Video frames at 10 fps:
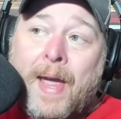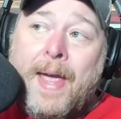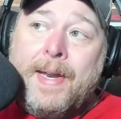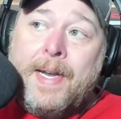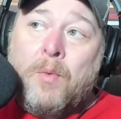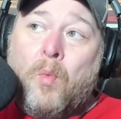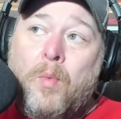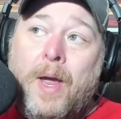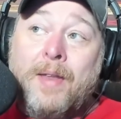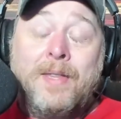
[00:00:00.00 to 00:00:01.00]
And
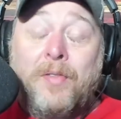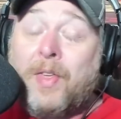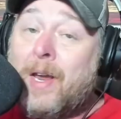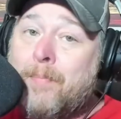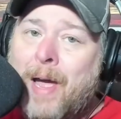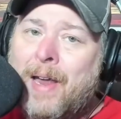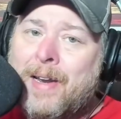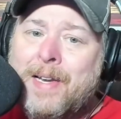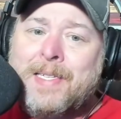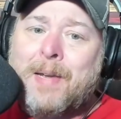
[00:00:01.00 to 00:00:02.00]
the thing about
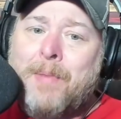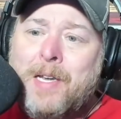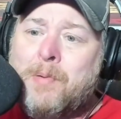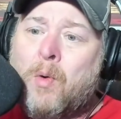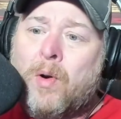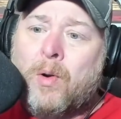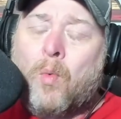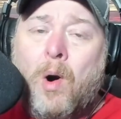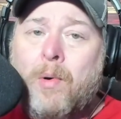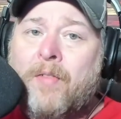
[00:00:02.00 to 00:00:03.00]
it is, it makes me wonder
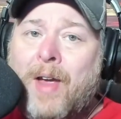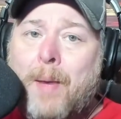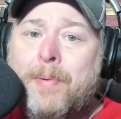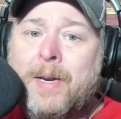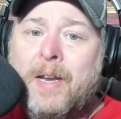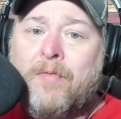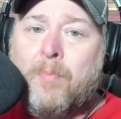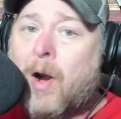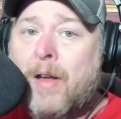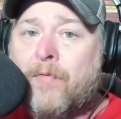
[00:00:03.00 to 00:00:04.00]
what would have happened if
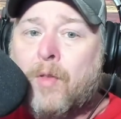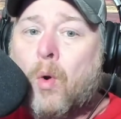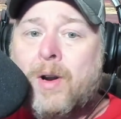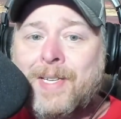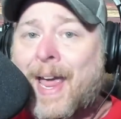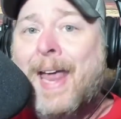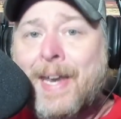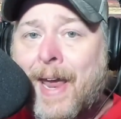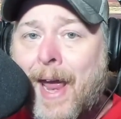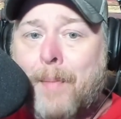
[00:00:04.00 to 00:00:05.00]
Brian Flores
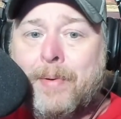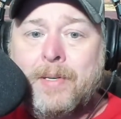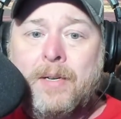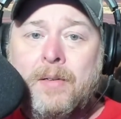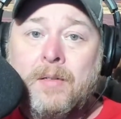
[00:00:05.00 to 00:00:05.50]
hadn't happened.